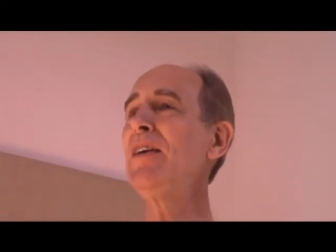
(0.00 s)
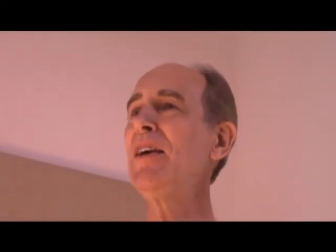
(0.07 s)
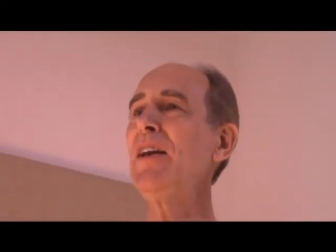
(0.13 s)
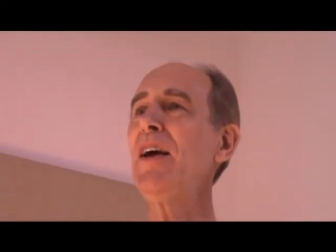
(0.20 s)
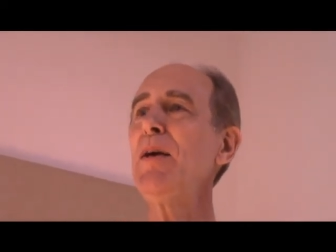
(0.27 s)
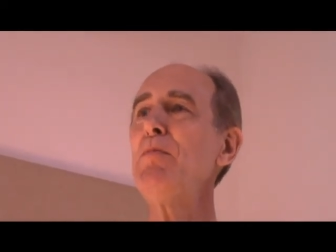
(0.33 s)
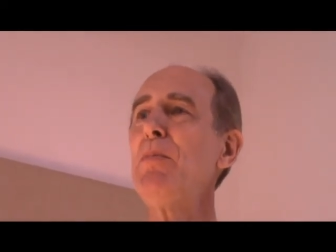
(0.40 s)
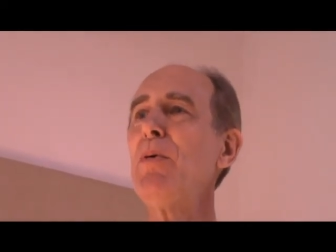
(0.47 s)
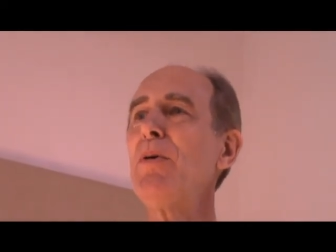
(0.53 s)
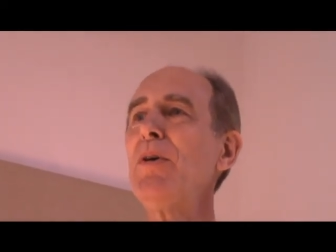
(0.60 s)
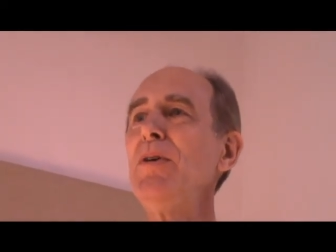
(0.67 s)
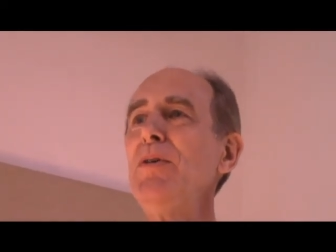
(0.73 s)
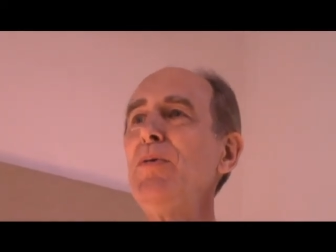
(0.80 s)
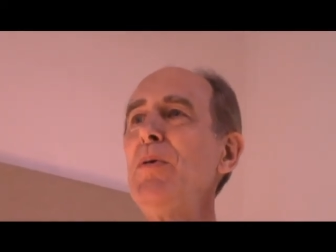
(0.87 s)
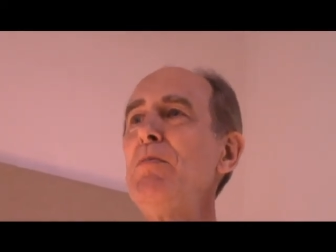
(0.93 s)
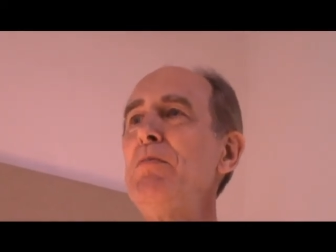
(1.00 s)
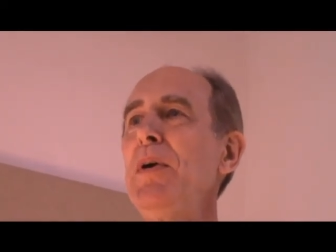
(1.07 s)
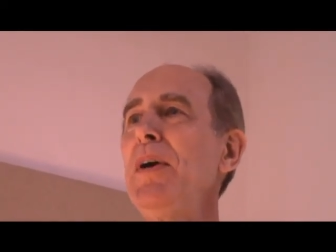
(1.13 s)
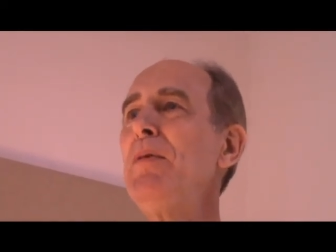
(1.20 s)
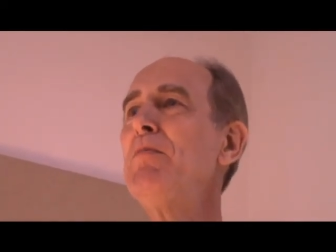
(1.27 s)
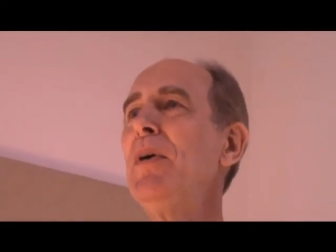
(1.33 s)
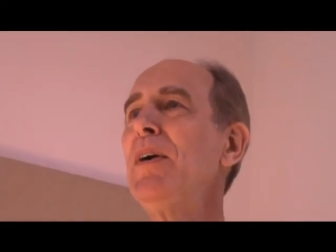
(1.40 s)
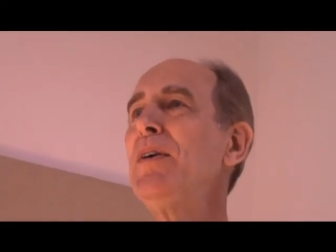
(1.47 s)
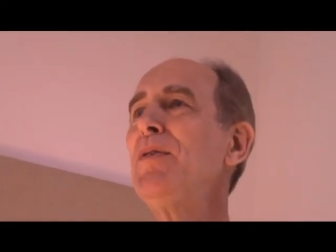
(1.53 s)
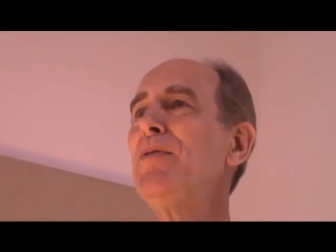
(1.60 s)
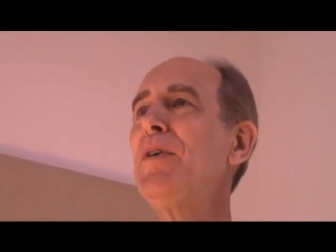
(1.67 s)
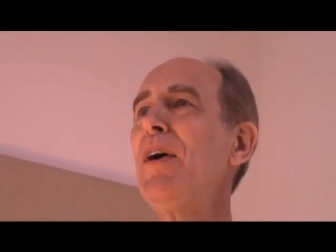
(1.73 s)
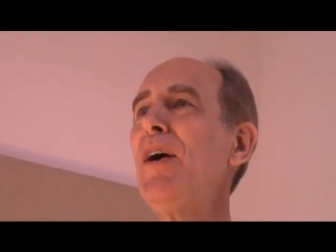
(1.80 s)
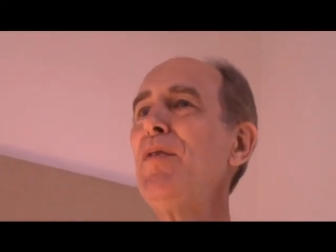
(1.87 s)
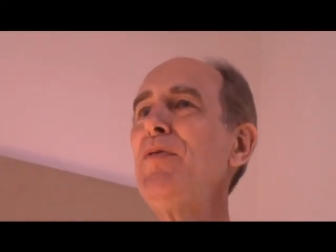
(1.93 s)
Can I pour you a big mug of
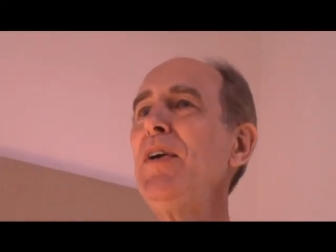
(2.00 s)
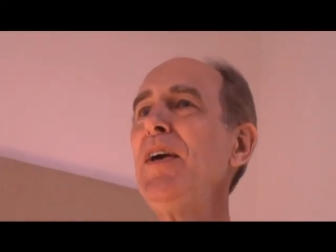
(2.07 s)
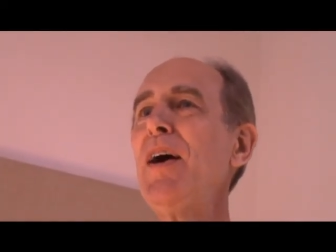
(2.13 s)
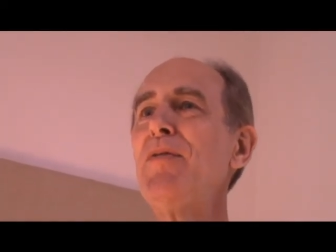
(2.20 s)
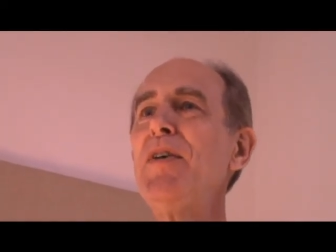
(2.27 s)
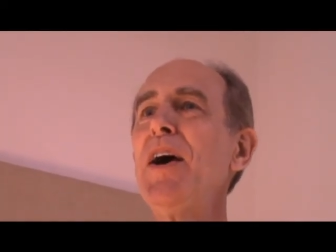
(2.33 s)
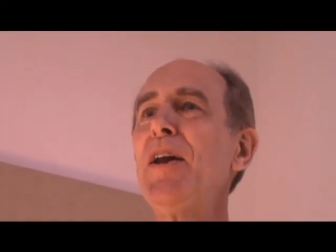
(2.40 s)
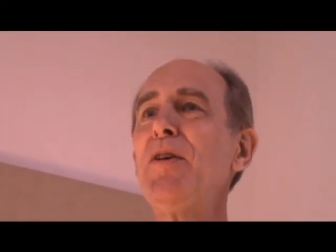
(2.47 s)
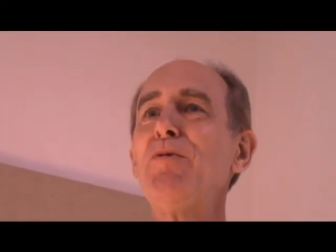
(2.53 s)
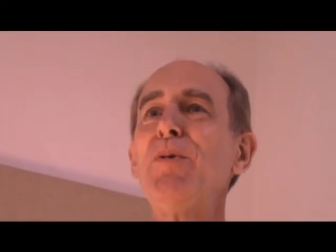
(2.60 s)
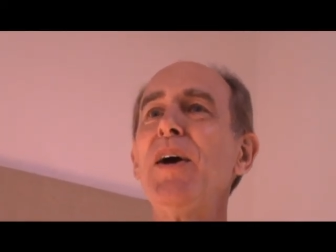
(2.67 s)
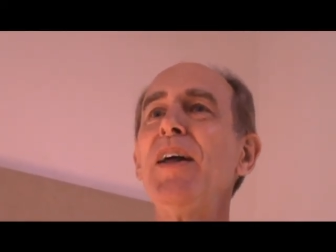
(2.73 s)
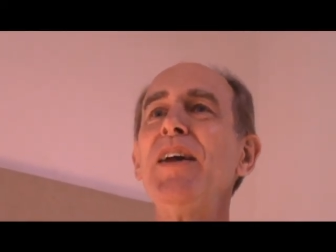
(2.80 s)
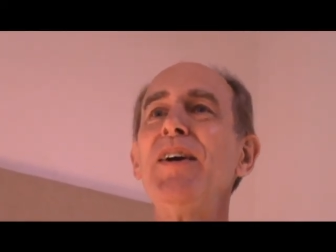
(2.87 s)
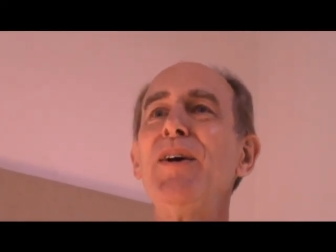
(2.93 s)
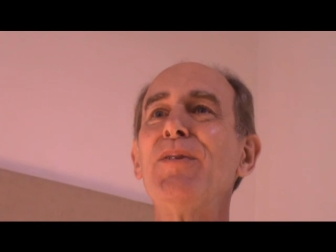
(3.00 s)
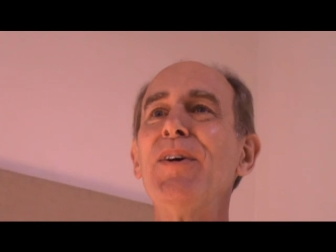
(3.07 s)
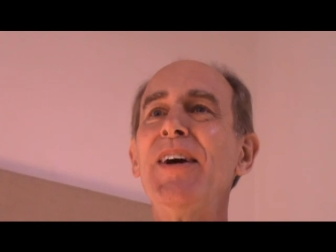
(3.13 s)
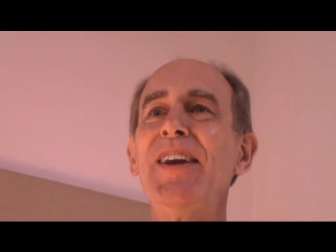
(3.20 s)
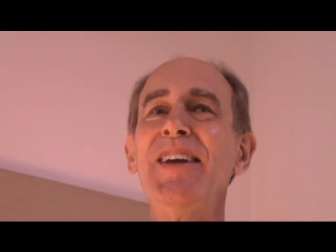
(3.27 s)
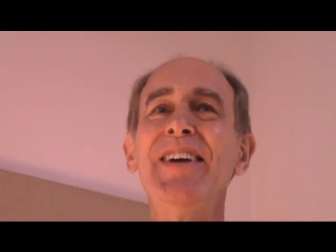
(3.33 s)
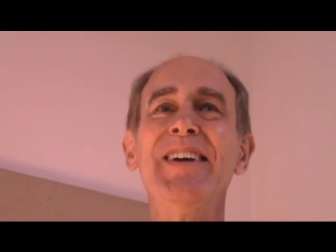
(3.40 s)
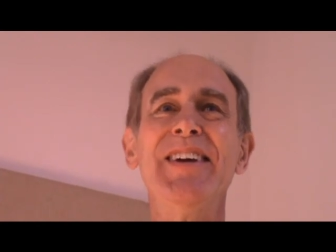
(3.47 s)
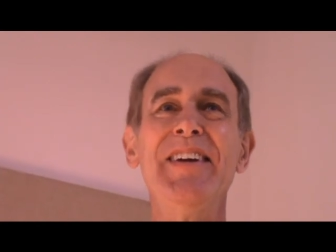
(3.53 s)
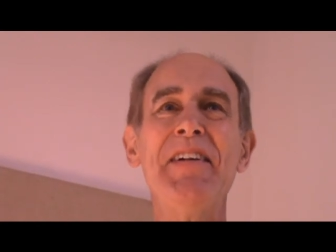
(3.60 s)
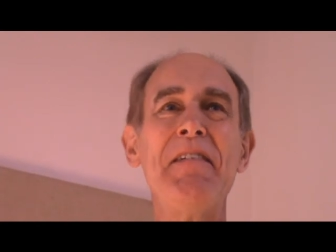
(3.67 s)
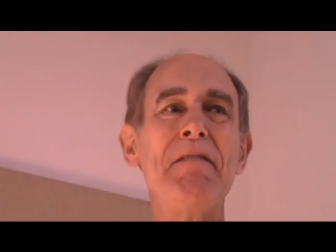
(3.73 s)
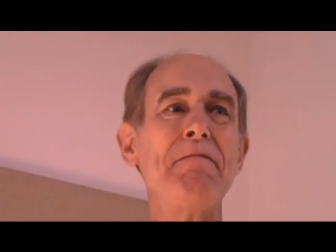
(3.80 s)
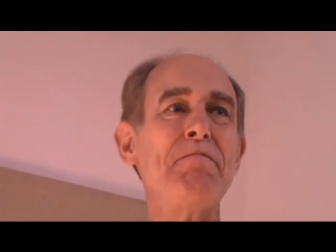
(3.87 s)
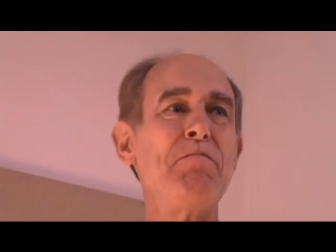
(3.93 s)
coffee? I've got it ready
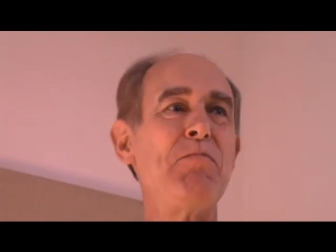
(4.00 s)
already.